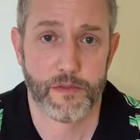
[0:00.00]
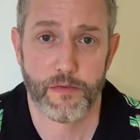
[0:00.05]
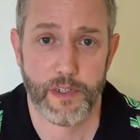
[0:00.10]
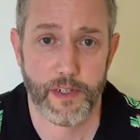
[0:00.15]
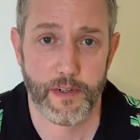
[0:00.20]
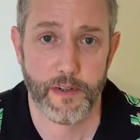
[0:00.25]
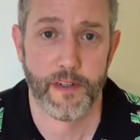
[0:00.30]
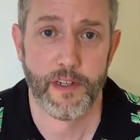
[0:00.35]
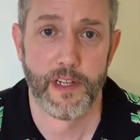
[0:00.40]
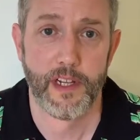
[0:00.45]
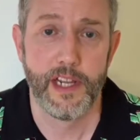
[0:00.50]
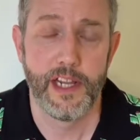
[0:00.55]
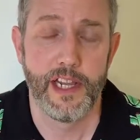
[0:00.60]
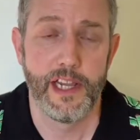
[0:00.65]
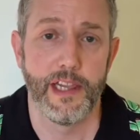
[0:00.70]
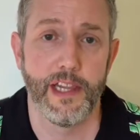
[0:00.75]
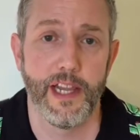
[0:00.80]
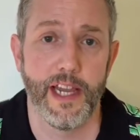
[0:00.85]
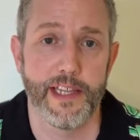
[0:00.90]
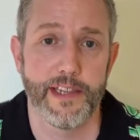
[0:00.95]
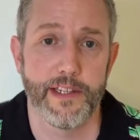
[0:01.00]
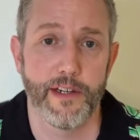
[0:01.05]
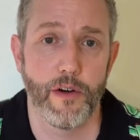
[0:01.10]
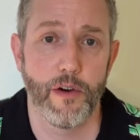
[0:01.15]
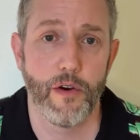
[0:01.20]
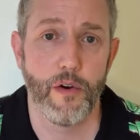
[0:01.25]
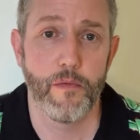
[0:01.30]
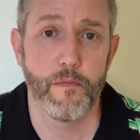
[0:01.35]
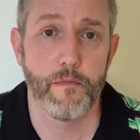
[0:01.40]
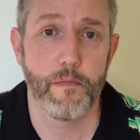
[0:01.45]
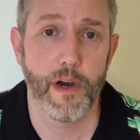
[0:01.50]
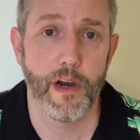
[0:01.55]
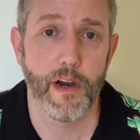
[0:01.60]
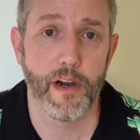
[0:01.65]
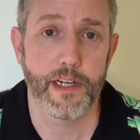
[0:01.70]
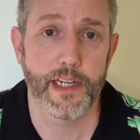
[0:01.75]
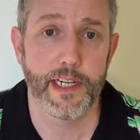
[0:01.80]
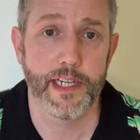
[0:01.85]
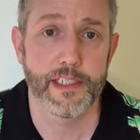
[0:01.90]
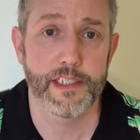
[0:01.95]
want to line their own
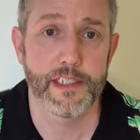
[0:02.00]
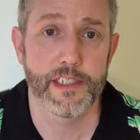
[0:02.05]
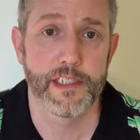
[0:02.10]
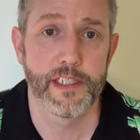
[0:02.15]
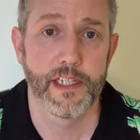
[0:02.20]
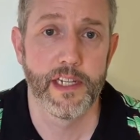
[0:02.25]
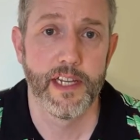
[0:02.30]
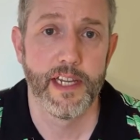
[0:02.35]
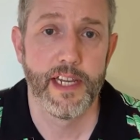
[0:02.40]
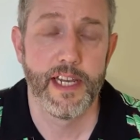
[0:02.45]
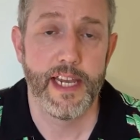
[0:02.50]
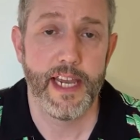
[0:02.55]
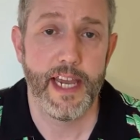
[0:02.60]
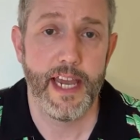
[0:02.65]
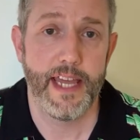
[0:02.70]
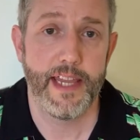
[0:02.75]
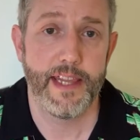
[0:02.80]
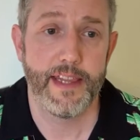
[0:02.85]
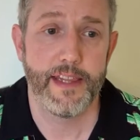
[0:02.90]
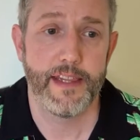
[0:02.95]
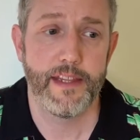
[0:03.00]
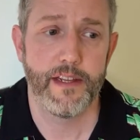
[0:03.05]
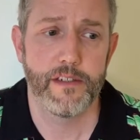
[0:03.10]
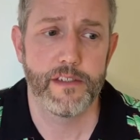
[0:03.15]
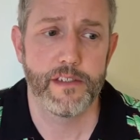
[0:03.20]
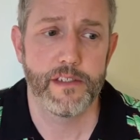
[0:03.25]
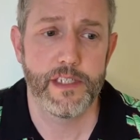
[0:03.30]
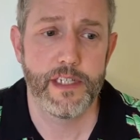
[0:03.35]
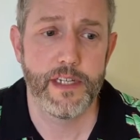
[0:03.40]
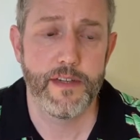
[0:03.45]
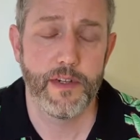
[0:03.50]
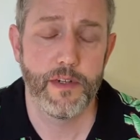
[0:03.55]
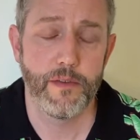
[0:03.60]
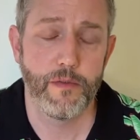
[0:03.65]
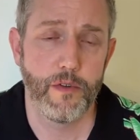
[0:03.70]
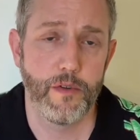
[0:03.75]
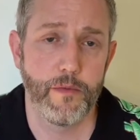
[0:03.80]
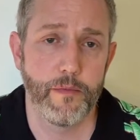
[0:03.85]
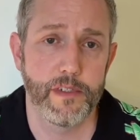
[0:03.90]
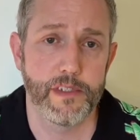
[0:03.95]
pockets. And there's even
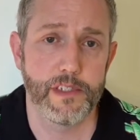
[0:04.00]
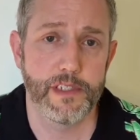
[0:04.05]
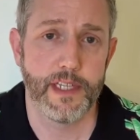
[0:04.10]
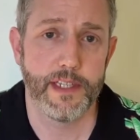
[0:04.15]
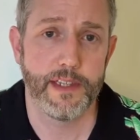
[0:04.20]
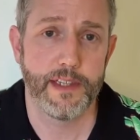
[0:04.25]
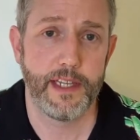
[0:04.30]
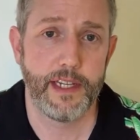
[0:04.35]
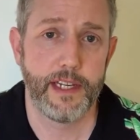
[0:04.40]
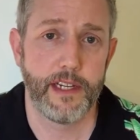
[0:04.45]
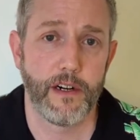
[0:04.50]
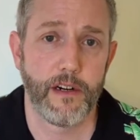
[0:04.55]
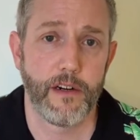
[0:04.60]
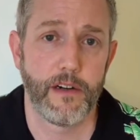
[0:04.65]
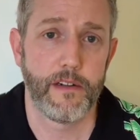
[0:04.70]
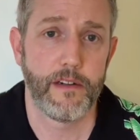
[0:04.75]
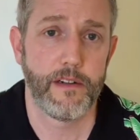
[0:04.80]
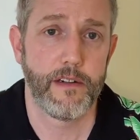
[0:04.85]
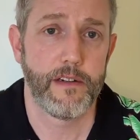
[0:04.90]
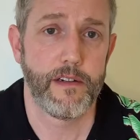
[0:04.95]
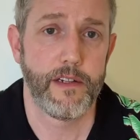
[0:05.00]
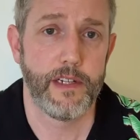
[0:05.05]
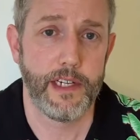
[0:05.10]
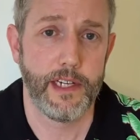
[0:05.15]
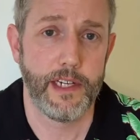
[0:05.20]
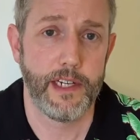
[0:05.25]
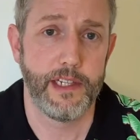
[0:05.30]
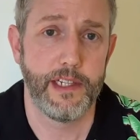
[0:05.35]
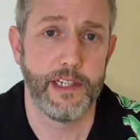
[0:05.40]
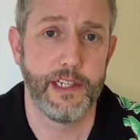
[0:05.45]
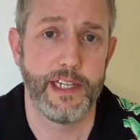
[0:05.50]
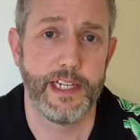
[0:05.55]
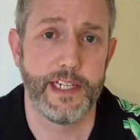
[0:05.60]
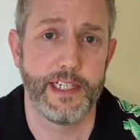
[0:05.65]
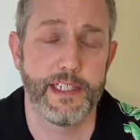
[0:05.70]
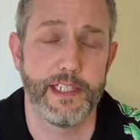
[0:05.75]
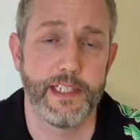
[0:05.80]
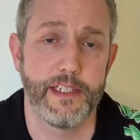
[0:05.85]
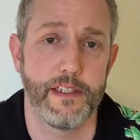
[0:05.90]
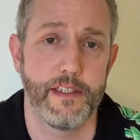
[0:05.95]
rumors that they are
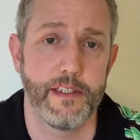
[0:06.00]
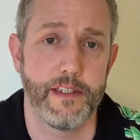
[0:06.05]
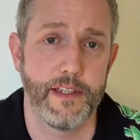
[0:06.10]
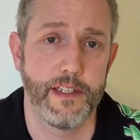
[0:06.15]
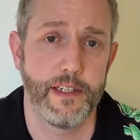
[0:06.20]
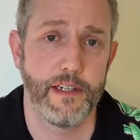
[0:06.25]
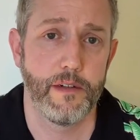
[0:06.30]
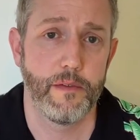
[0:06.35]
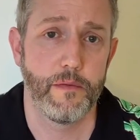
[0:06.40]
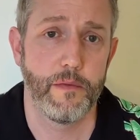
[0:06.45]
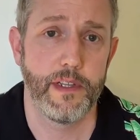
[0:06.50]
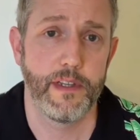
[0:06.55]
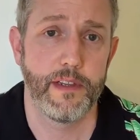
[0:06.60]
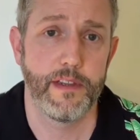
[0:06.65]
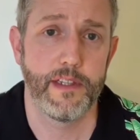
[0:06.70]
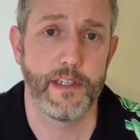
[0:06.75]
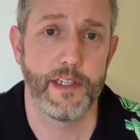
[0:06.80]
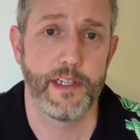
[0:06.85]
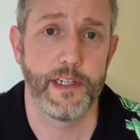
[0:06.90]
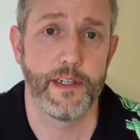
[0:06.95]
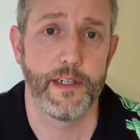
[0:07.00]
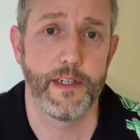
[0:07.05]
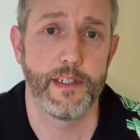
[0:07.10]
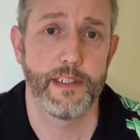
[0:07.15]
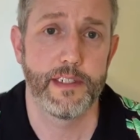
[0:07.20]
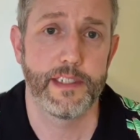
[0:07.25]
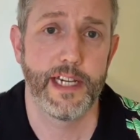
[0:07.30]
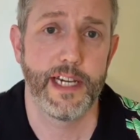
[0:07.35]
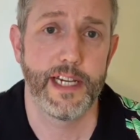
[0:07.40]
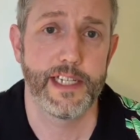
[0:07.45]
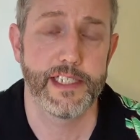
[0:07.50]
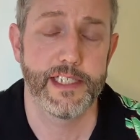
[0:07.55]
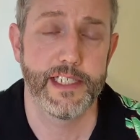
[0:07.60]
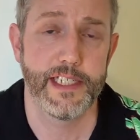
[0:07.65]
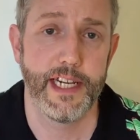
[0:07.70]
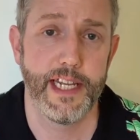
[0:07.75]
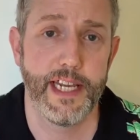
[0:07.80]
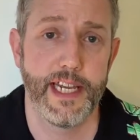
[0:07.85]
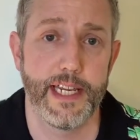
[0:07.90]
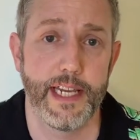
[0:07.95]
linked there with
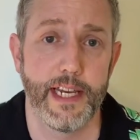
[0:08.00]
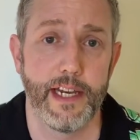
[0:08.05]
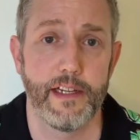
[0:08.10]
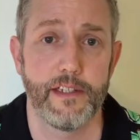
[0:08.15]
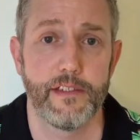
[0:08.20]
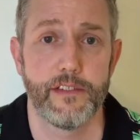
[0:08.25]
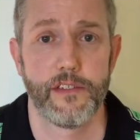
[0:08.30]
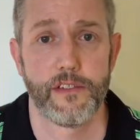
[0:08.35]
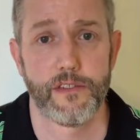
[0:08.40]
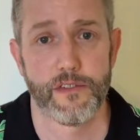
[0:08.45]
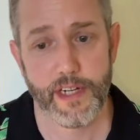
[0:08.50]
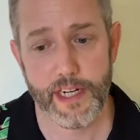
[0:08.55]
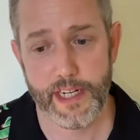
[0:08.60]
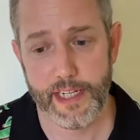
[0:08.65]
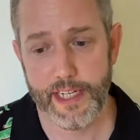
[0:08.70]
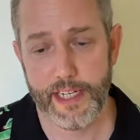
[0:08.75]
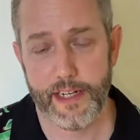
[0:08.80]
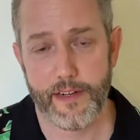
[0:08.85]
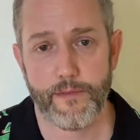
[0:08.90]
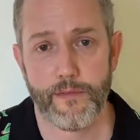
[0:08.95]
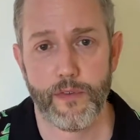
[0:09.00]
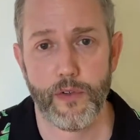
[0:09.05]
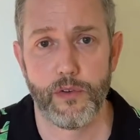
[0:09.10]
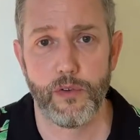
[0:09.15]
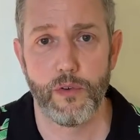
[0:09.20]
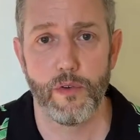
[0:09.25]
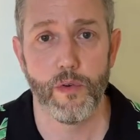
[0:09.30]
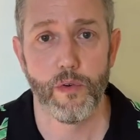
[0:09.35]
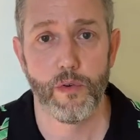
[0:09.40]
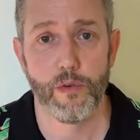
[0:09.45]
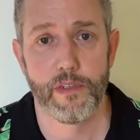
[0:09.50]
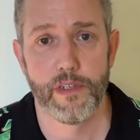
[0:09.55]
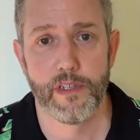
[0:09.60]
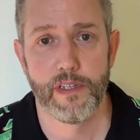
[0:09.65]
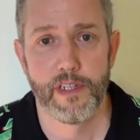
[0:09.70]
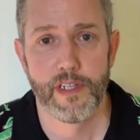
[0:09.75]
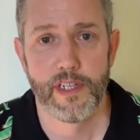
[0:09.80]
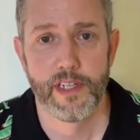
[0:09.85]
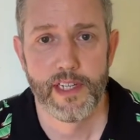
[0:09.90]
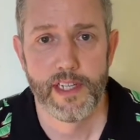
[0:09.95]
Castinella to try to get a foothold
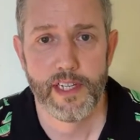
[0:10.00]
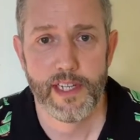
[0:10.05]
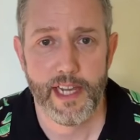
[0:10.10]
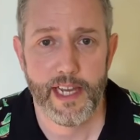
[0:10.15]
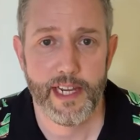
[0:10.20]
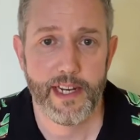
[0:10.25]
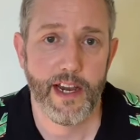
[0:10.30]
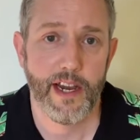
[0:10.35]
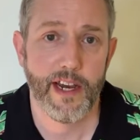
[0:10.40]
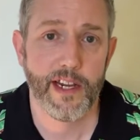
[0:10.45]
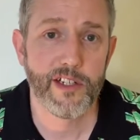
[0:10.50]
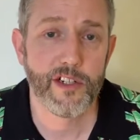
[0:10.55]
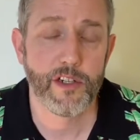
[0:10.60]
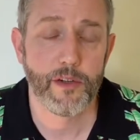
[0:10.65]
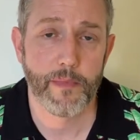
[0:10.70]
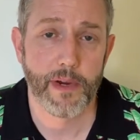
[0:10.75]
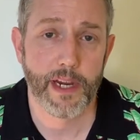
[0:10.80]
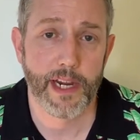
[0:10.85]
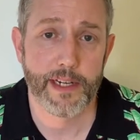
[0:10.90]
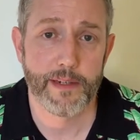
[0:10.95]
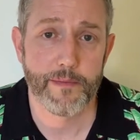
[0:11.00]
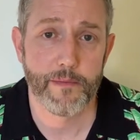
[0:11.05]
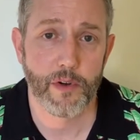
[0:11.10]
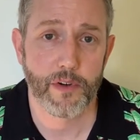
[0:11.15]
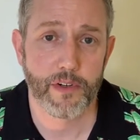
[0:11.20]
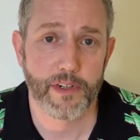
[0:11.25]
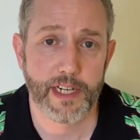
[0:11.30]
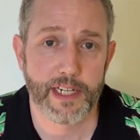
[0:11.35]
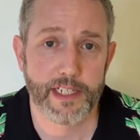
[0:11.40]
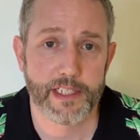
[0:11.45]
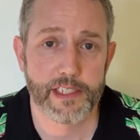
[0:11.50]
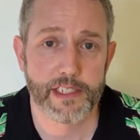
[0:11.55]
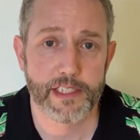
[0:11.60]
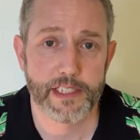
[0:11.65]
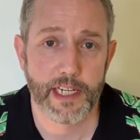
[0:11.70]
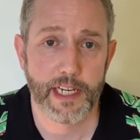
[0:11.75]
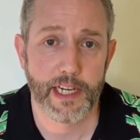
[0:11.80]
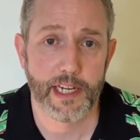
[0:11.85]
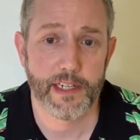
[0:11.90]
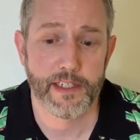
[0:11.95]
and undermine
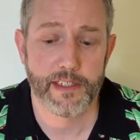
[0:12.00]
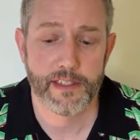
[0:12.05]
Morencia.